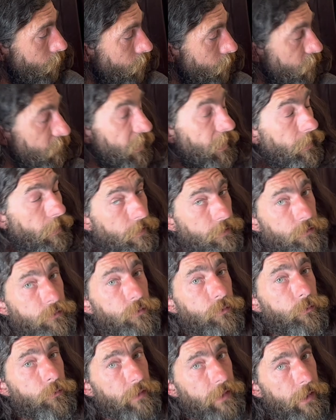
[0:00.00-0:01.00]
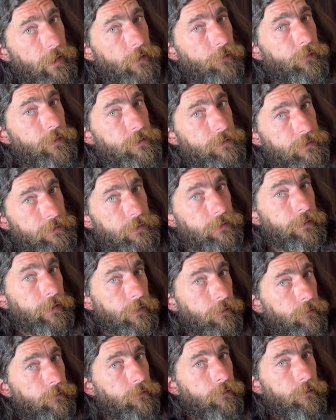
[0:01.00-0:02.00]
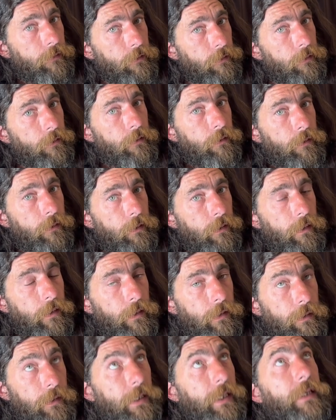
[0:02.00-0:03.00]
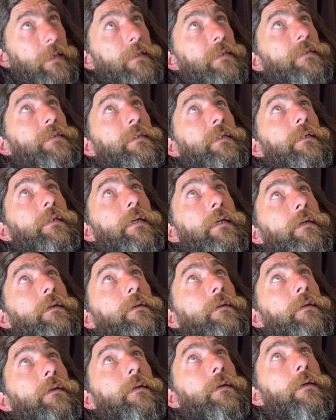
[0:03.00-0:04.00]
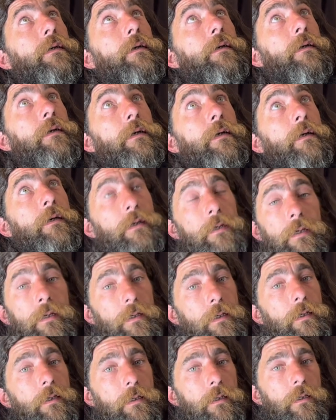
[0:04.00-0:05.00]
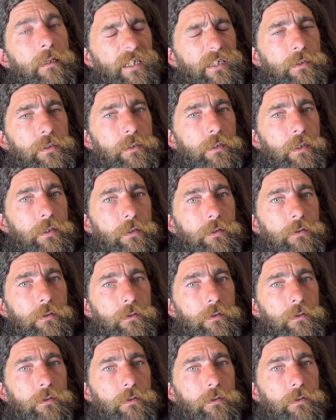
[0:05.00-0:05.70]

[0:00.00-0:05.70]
Yeah, I do like the ceiling. I like the ceiling. Looks good.